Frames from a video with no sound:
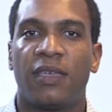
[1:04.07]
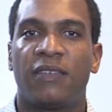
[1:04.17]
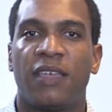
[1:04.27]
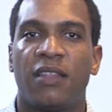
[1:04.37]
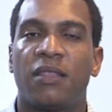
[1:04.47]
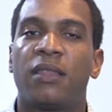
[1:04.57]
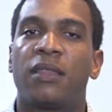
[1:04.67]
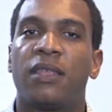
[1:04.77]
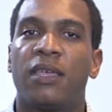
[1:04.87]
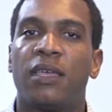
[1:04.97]
is in
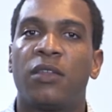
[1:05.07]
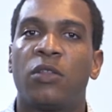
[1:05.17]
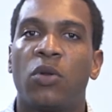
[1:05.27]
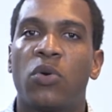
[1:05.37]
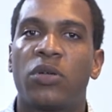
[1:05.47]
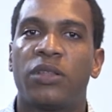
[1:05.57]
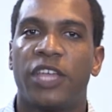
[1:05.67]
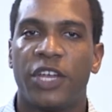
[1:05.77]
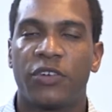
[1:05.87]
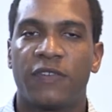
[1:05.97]
the local
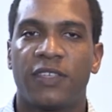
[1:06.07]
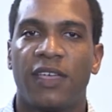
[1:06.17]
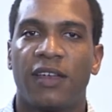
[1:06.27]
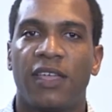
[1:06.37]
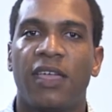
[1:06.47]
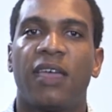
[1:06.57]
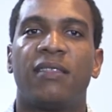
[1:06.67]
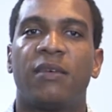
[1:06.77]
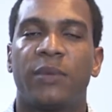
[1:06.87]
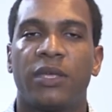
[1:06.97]
nature of the technique
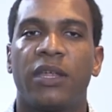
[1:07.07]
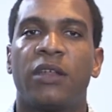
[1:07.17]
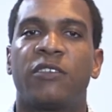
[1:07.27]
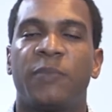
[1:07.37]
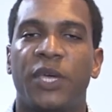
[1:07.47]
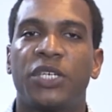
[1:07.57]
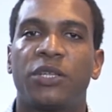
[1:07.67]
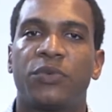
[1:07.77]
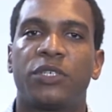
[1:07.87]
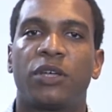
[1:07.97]
and the ability to
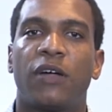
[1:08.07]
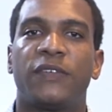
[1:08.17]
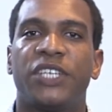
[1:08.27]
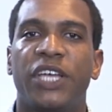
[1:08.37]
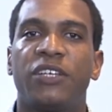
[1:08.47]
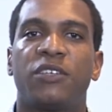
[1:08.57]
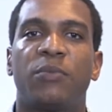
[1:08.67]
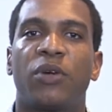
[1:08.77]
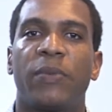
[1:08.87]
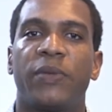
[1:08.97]
spatially resolve changes
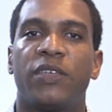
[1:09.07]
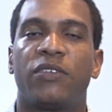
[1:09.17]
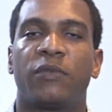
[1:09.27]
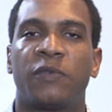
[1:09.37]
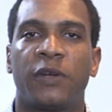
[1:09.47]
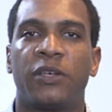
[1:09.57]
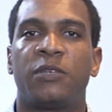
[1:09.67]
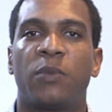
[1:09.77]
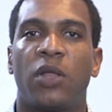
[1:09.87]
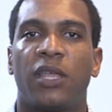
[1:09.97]
in properties over very
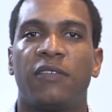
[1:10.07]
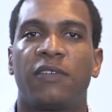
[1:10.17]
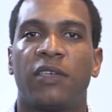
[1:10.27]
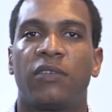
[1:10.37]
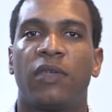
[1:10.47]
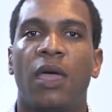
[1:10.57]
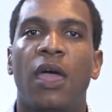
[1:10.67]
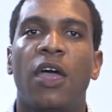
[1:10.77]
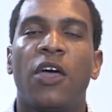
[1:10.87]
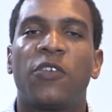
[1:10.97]
small length scales.
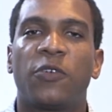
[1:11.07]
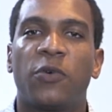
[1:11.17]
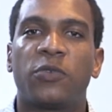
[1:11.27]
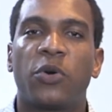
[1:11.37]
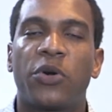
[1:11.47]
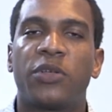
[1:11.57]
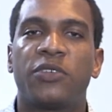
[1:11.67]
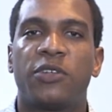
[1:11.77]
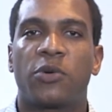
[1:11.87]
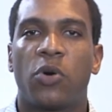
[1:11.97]
So
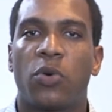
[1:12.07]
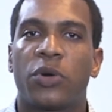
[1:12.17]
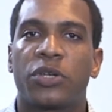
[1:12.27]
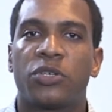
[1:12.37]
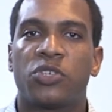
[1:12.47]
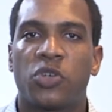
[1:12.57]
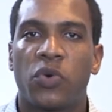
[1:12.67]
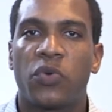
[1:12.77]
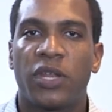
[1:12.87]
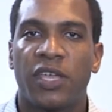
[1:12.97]
Torkelson and co-workers
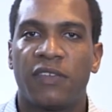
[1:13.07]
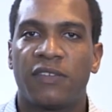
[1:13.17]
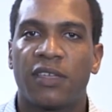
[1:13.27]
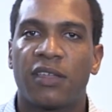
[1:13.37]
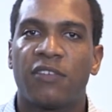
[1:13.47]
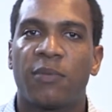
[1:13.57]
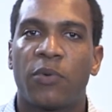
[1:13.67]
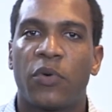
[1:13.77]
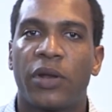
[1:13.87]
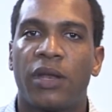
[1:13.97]
showed in a singly
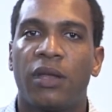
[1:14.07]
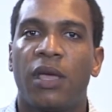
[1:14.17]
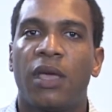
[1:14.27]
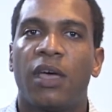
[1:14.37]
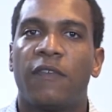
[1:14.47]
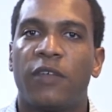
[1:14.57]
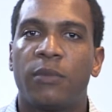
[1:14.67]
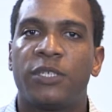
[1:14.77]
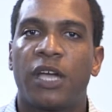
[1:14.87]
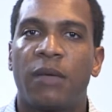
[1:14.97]
supported
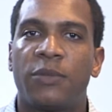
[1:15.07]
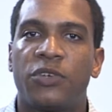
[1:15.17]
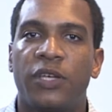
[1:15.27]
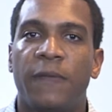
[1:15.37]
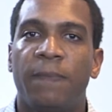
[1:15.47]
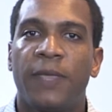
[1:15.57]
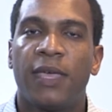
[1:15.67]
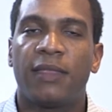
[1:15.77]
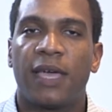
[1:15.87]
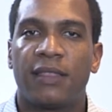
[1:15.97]
film geometry
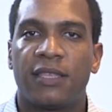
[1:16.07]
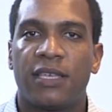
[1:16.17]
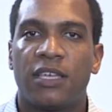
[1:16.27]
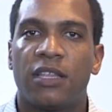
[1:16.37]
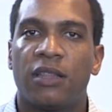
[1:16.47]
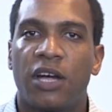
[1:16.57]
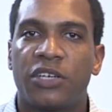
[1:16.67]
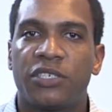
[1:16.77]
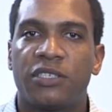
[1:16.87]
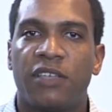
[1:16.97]
that the
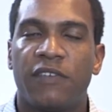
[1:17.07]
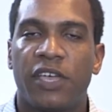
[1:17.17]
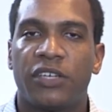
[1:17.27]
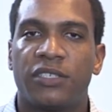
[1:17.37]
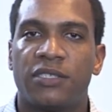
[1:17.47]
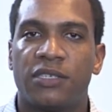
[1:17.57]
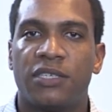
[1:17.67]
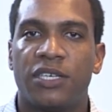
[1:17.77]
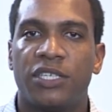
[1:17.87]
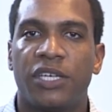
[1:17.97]
largest deviations in
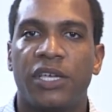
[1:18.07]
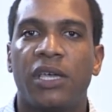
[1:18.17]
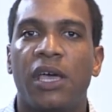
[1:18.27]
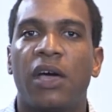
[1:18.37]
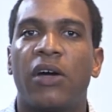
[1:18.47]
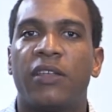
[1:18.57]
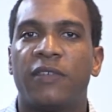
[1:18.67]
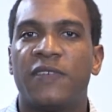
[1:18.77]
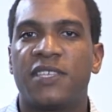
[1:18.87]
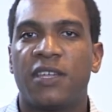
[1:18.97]
TG are in
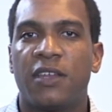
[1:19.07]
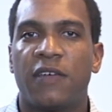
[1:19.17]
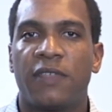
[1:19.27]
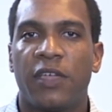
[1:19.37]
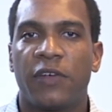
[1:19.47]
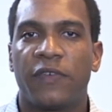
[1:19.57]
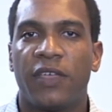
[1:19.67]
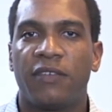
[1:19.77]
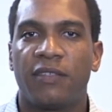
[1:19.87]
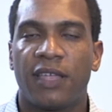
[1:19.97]
the vicinity of the
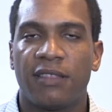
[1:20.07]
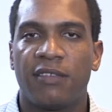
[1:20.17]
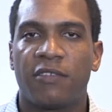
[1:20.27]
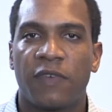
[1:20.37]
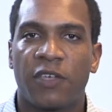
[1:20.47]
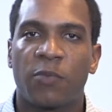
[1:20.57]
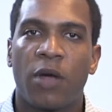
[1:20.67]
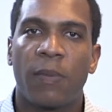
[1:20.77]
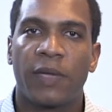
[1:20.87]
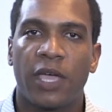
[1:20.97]
interface, and that these effects
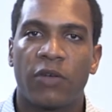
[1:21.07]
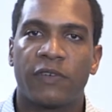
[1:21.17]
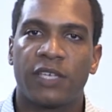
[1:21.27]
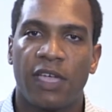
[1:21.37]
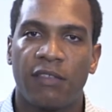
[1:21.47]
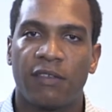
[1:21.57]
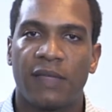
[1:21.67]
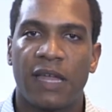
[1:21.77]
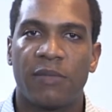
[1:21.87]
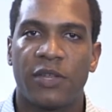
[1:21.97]
propagate over tens of
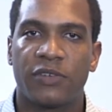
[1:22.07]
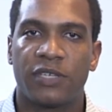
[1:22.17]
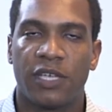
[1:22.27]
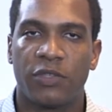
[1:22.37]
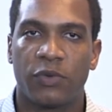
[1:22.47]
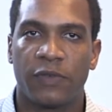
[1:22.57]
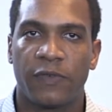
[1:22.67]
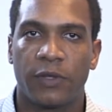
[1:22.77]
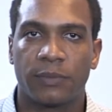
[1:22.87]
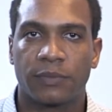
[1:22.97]
nanometers into a
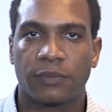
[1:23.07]
film.